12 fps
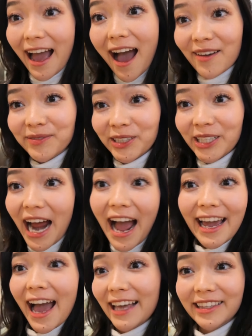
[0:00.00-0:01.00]
after
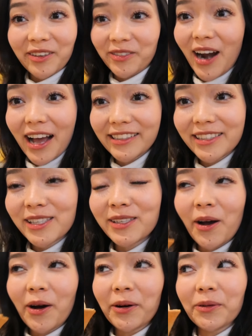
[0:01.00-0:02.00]
I had the run.
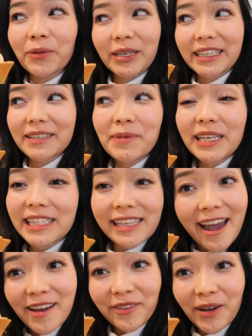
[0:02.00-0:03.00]
So we're gonna be
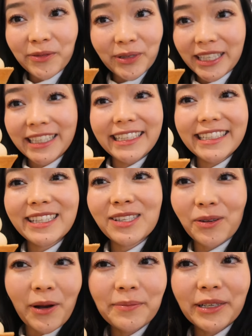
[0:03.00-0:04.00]
safe and we're gonna eat
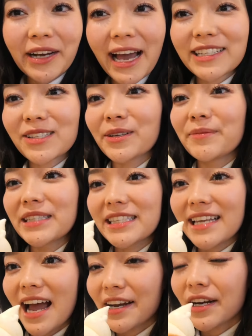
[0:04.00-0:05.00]
soy milk ice cream
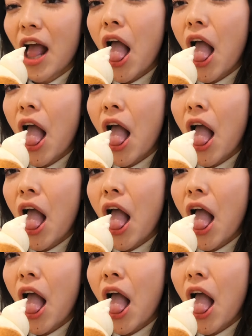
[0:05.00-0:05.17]
instead.